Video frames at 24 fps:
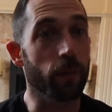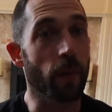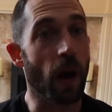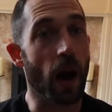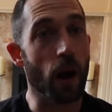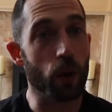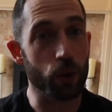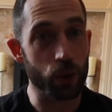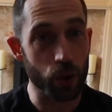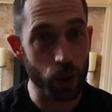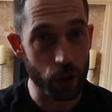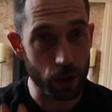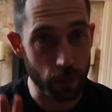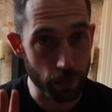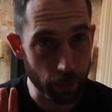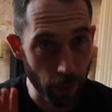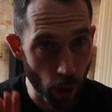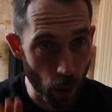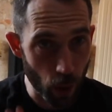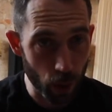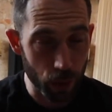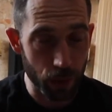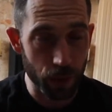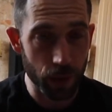I was using
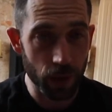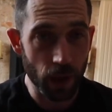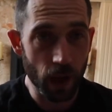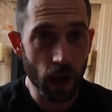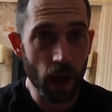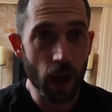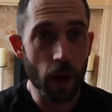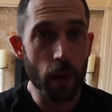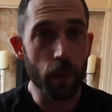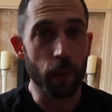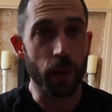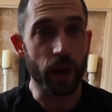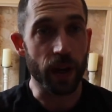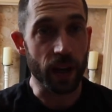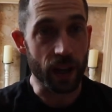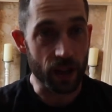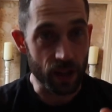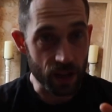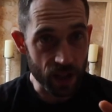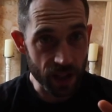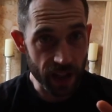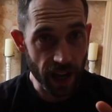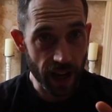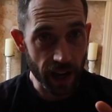both, but you can
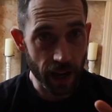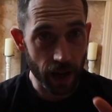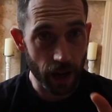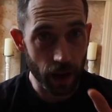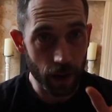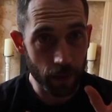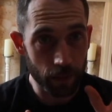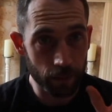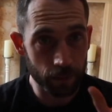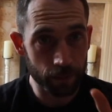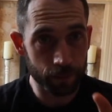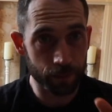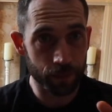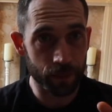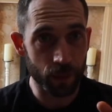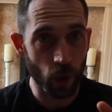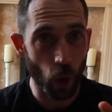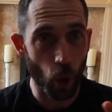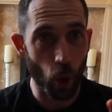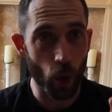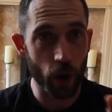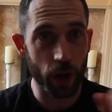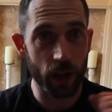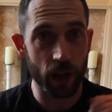stagger
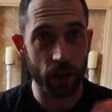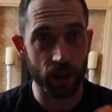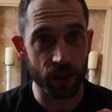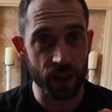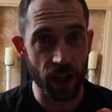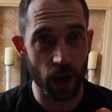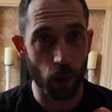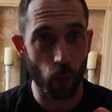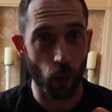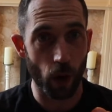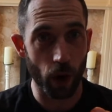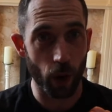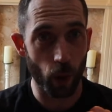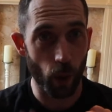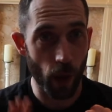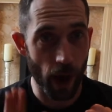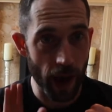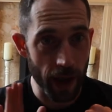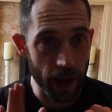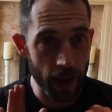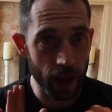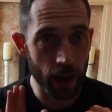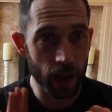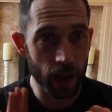or you can take one away,